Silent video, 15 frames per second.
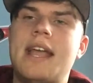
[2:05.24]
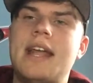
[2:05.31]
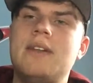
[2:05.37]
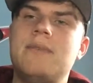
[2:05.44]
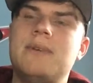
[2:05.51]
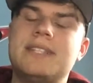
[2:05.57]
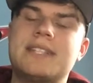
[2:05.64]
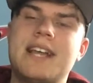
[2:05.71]

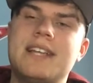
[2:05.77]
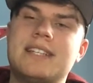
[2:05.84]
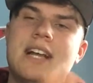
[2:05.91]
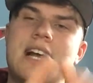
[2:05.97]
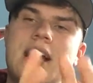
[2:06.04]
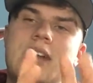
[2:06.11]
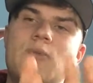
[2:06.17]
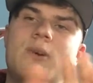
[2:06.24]
anyways, guys,
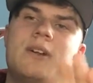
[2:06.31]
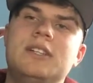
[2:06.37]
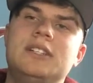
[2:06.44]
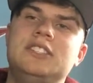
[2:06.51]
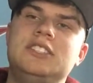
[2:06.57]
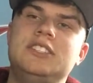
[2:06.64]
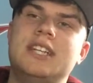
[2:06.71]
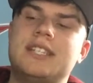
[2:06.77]
I want
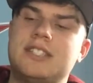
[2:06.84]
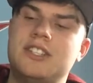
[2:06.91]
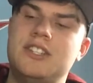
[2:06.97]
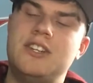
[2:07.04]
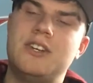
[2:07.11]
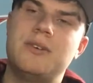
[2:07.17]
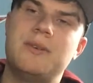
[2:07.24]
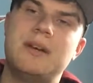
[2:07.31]
you guys
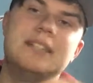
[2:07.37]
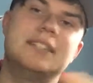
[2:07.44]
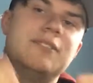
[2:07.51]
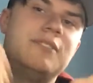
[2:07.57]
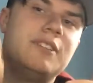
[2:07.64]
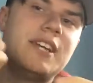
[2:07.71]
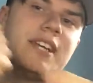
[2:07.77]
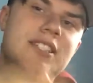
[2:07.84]
to know I
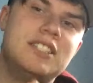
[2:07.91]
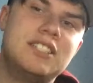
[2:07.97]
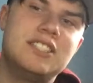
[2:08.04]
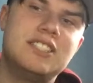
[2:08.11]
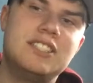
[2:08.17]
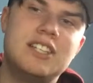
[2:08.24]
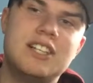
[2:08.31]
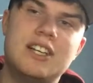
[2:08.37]
love you guys.
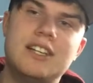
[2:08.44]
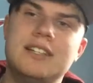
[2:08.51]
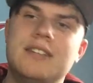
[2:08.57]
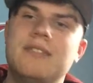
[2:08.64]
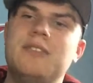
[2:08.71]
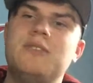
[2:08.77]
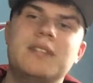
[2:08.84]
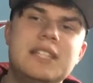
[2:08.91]
I
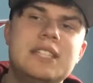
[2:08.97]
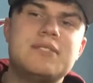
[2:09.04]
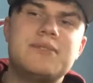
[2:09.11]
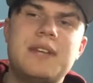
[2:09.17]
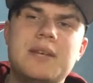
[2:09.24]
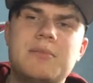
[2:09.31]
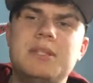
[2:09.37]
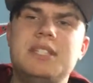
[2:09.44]
love you, Phillies
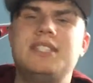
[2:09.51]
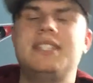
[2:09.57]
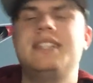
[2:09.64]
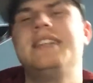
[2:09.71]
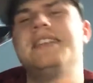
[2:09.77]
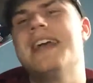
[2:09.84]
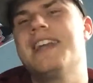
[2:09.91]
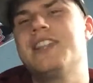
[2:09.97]
families to
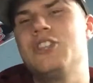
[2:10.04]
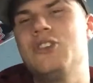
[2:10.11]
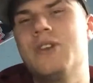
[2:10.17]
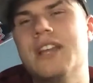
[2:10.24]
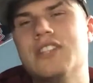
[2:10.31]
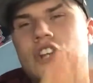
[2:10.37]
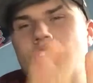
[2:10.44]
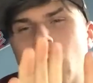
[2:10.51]
death. You
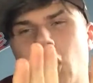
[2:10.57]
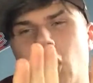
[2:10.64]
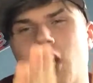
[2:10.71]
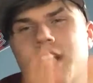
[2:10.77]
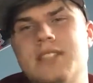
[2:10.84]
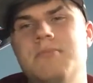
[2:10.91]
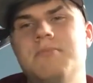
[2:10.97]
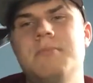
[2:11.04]
guys are
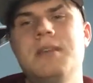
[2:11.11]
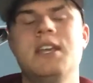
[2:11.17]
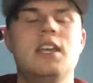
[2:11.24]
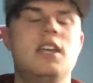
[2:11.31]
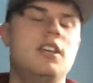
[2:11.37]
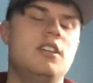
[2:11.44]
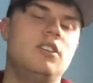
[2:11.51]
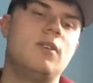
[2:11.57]
awesome.
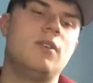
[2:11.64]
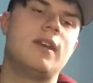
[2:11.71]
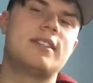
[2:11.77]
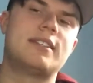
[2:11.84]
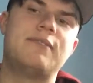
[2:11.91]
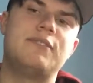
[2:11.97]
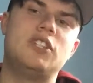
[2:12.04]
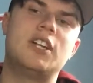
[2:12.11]
You
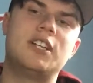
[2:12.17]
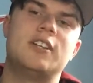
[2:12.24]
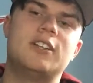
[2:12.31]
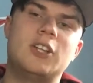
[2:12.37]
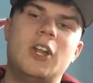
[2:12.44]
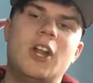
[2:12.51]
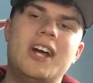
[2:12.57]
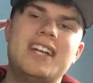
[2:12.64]
guys have done
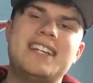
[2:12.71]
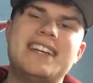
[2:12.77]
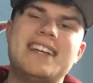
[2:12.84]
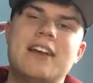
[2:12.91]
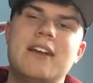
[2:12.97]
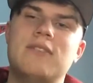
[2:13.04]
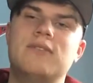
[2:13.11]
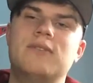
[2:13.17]
a lot
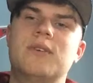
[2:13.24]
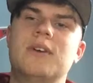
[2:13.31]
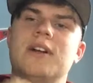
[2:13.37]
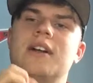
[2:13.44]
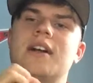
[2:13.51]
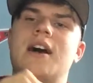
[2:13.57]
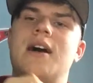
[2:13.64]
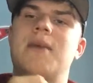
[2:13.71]

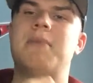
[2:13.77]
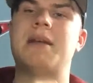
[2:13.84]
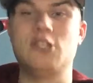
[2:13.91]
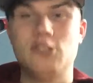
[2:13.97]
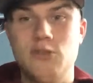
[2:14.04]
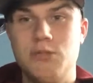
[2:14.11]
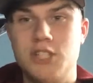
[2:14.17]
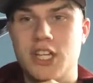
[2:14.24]
for my
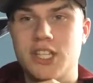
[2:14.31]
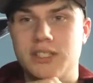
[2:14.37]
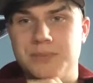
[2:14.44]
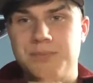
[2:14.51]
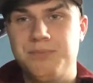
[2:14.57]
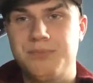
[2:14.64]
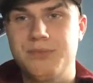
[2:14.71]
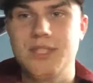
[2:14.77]
YouTube
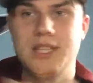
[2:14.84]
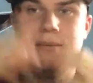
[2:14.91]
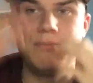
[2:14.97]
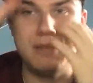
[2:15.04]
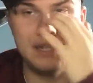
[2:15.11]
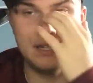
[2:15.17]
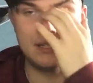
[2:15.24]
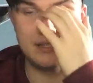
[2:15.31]
channel.
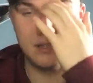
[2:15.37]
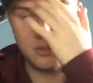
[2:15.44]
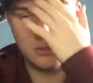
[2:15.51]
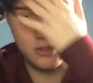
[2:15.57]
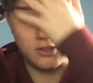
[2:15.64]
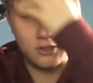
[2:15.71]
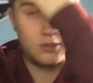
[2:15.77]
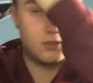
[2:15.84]
It means
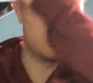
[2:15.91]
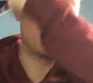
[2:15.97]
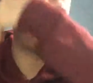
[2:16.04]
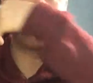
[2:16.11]
the